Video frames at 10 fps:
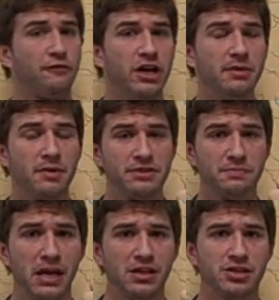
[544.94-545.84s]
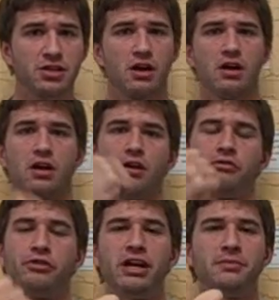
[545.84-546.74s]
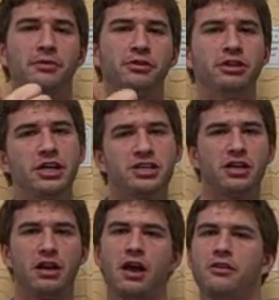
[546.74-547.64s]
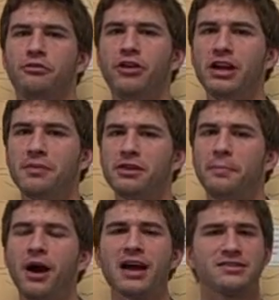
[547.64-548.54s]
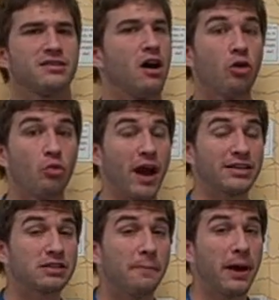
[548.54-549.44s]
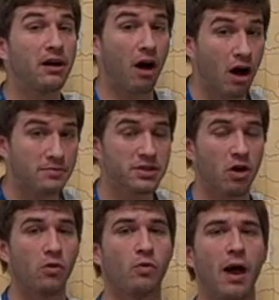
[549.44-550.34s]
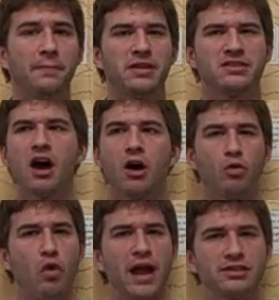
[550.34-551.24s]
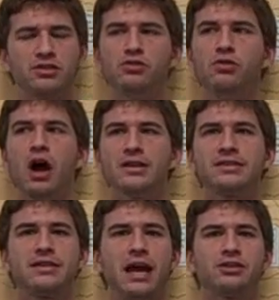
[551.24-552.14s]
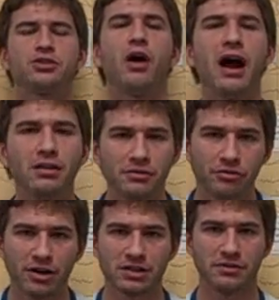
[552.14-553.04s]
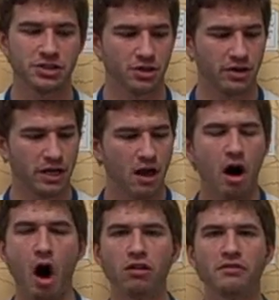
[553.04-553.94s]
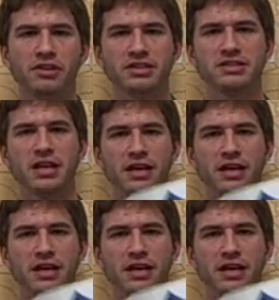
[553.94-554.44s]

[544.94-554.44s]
freedom of speech, freedom of religion, freedom of the press, right to bear arms and own weapons, right to stand trial in front of a jury. All of these